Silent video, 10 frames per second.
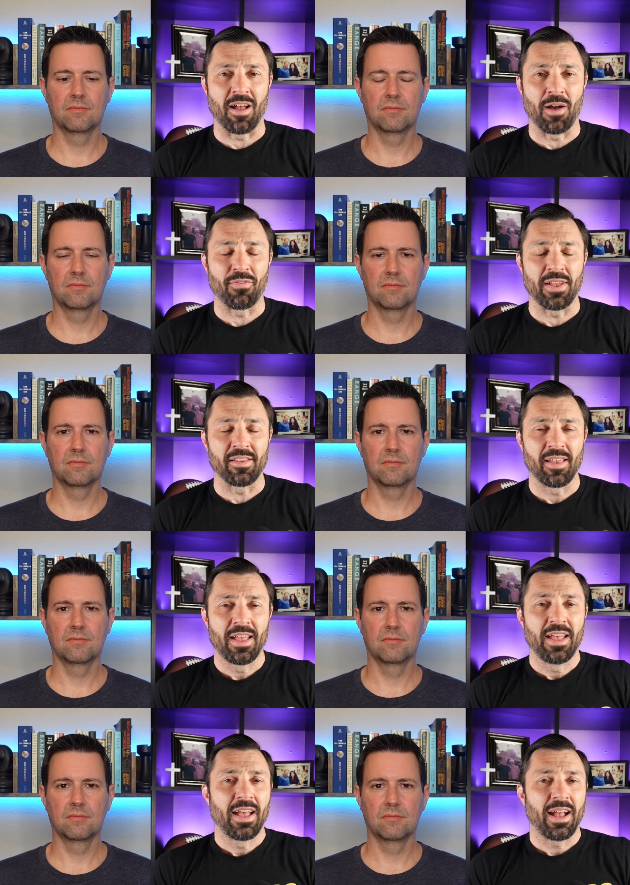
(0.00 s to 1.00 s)
Speaker 1: offense.
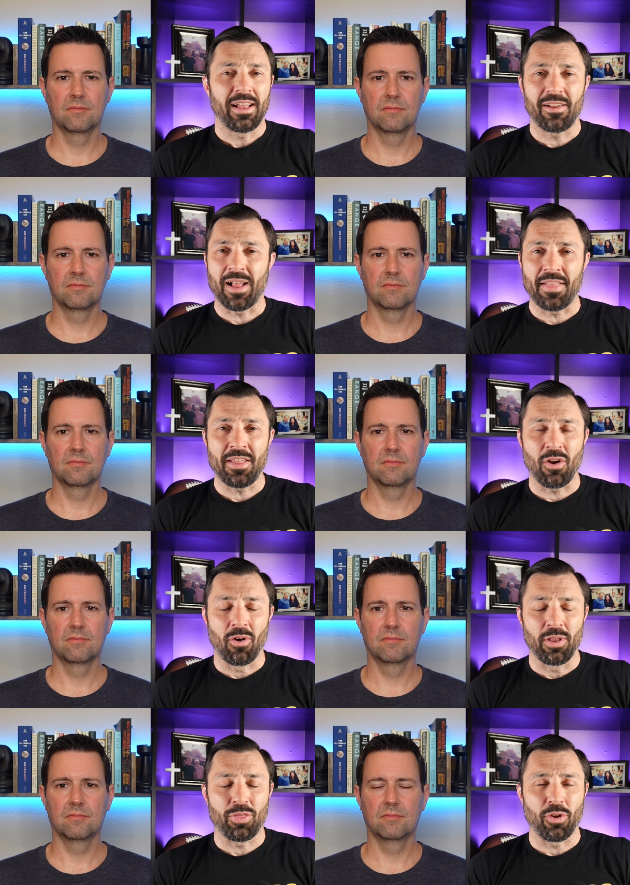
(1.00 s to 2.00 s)
I think
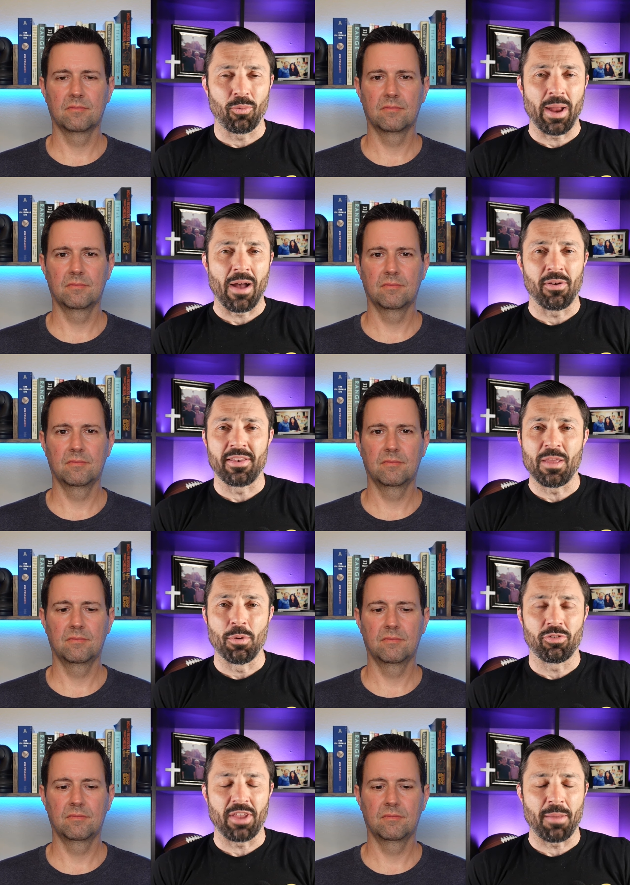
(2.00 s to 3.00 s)
early third round,
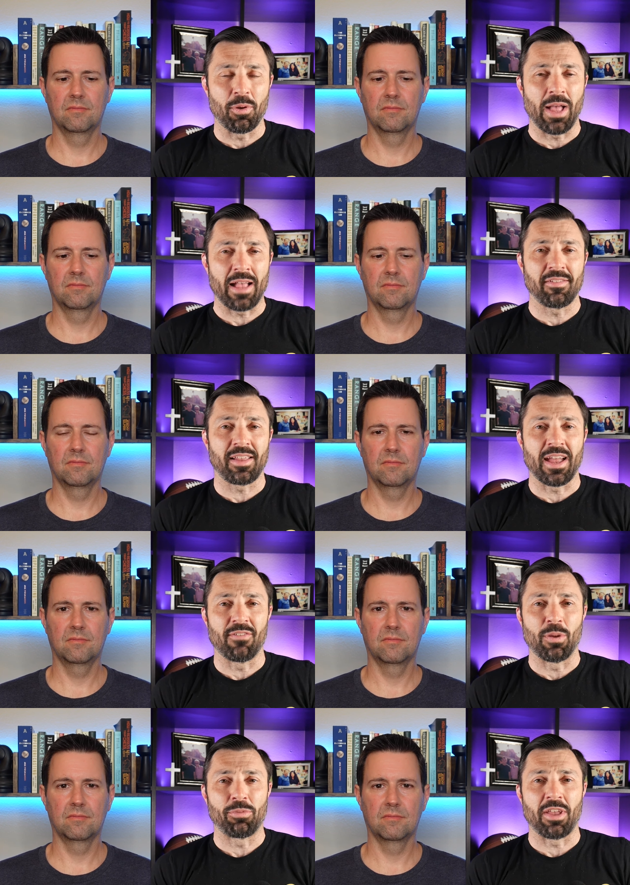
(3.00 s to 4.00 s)
Deebo Samuel has the
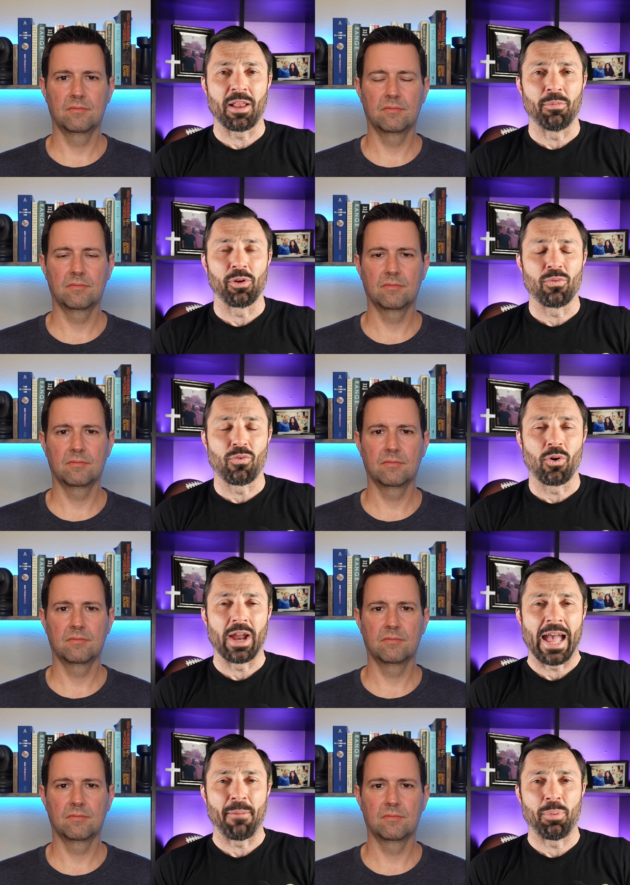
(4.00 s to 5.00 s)
kind of upside I'm looking
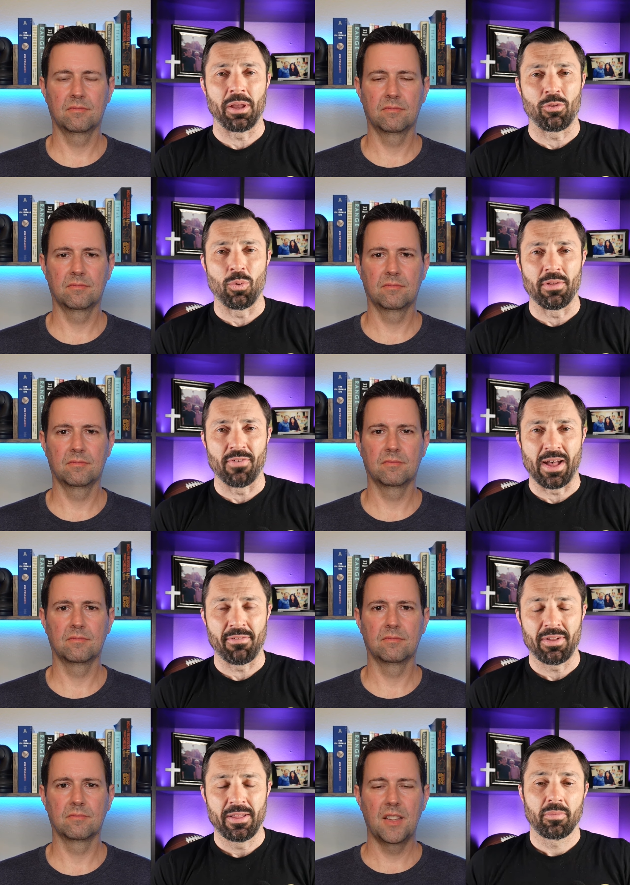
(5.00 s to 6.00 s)
for at pick 25.
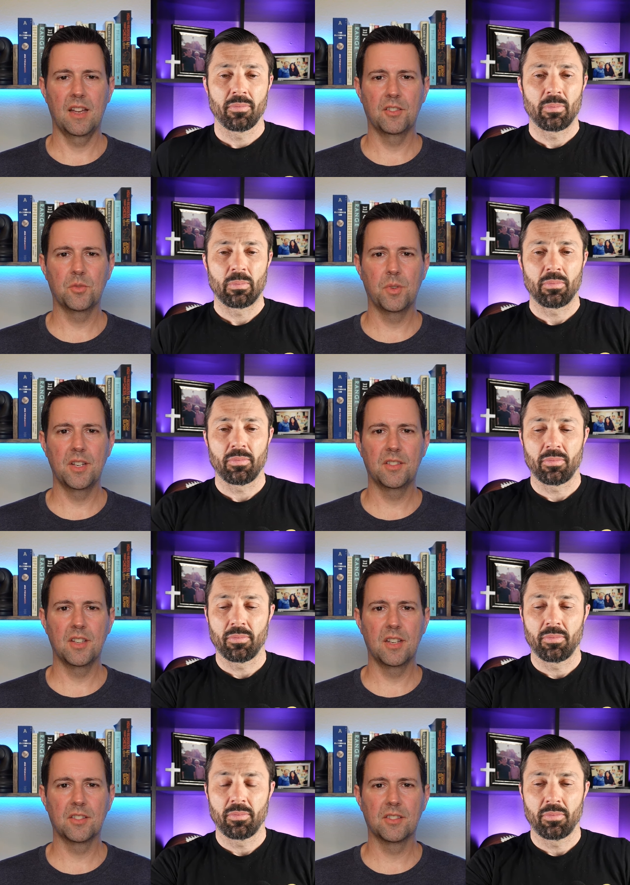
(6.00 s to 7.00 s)
Speaker 2: Now
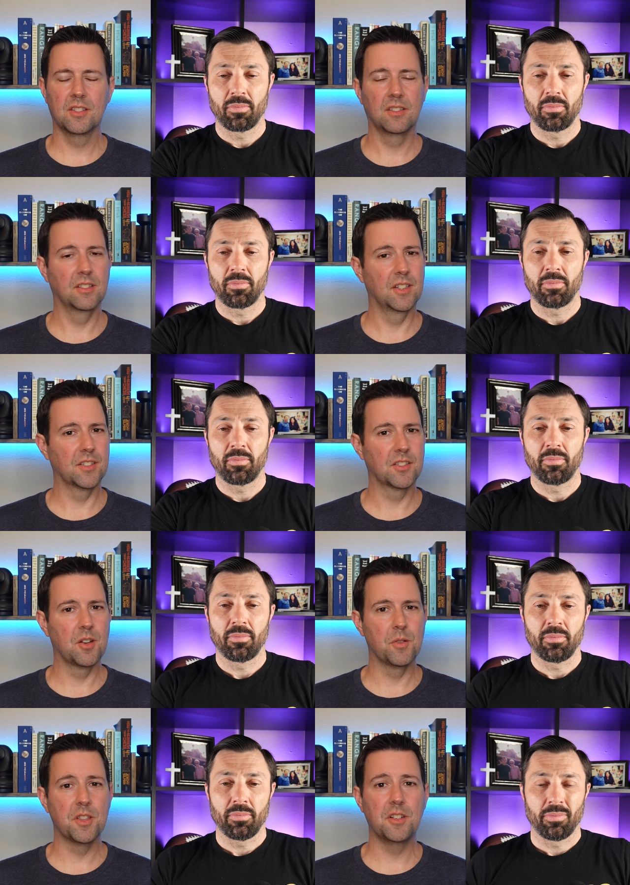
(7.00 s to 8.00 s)
26, let's
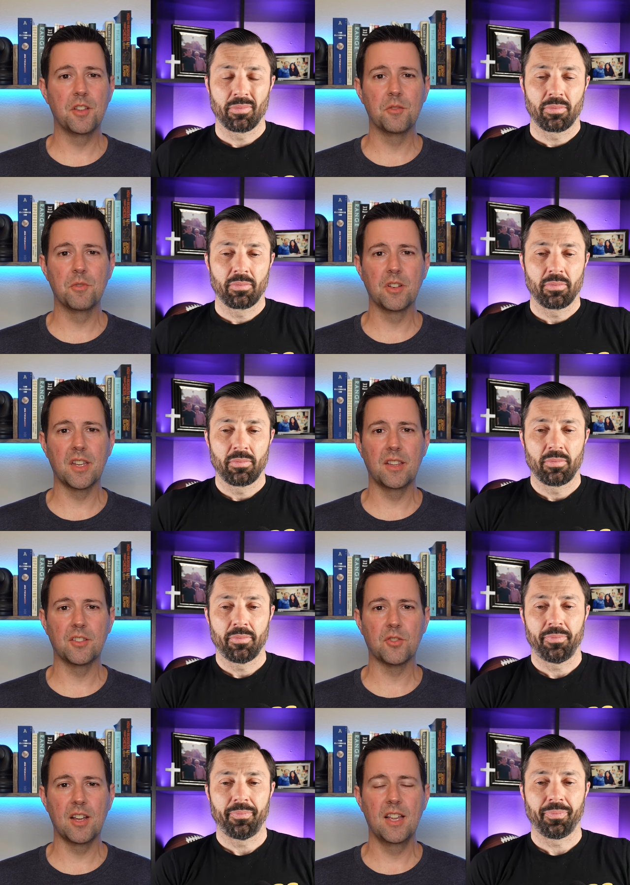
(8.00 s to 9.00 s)
go with another rookie.
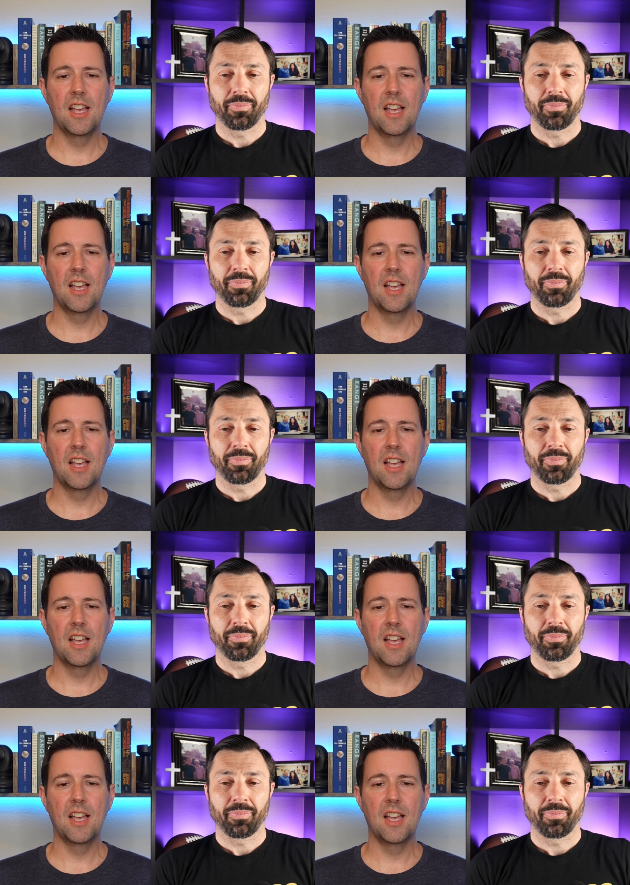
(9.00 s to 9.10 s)
That's right.